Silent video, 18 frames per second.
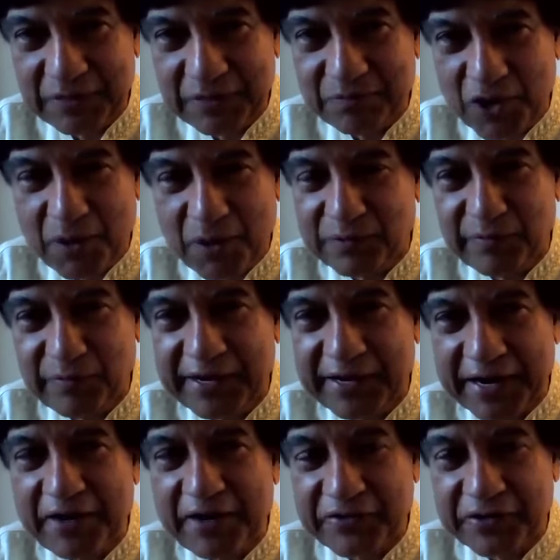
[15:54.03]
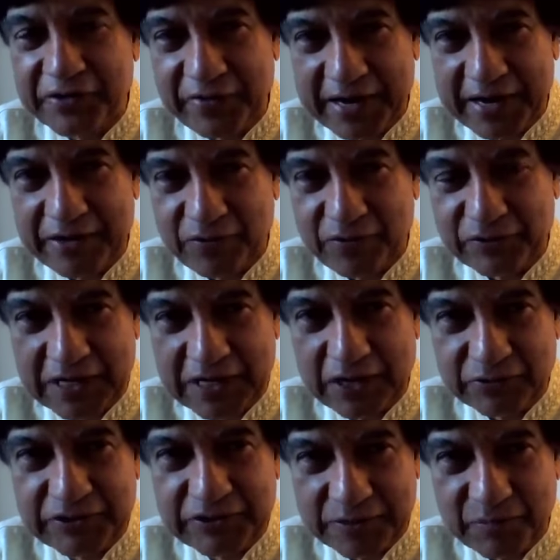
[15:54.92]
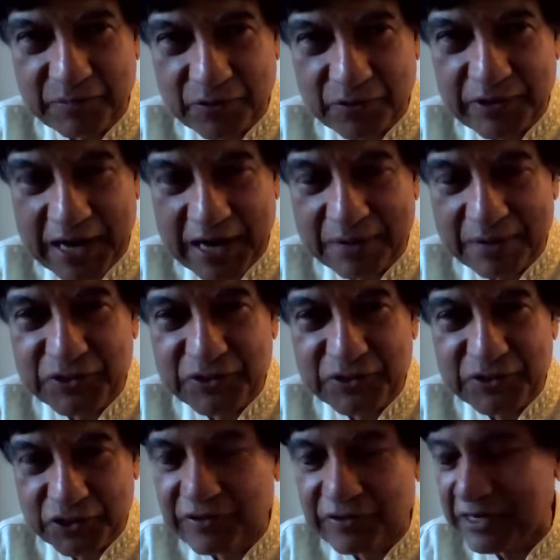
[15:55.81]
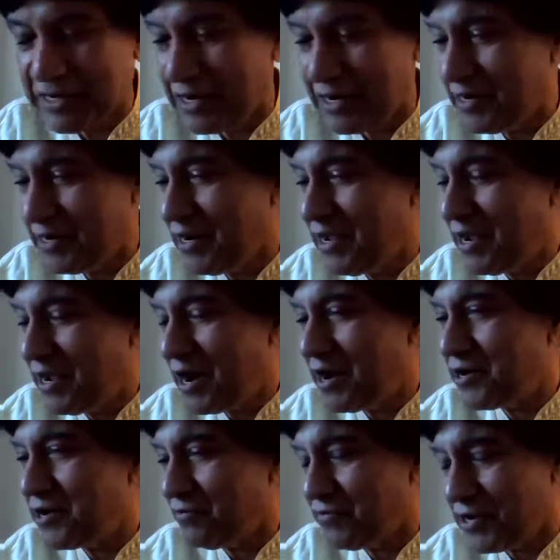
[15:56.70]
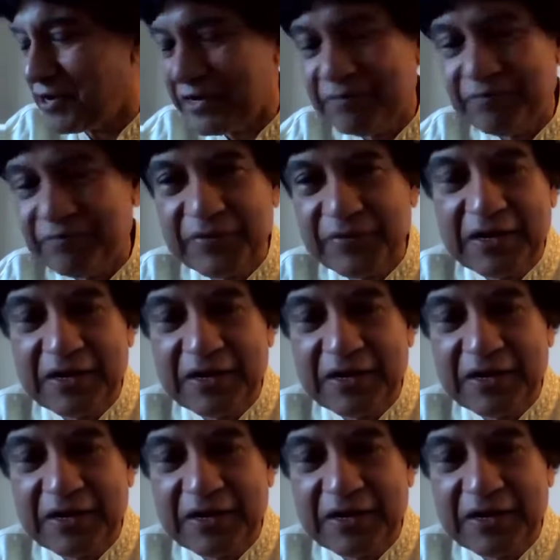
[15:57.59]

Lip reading: He probably never read Rosa Luxemburg. I'm sure he had heard of her.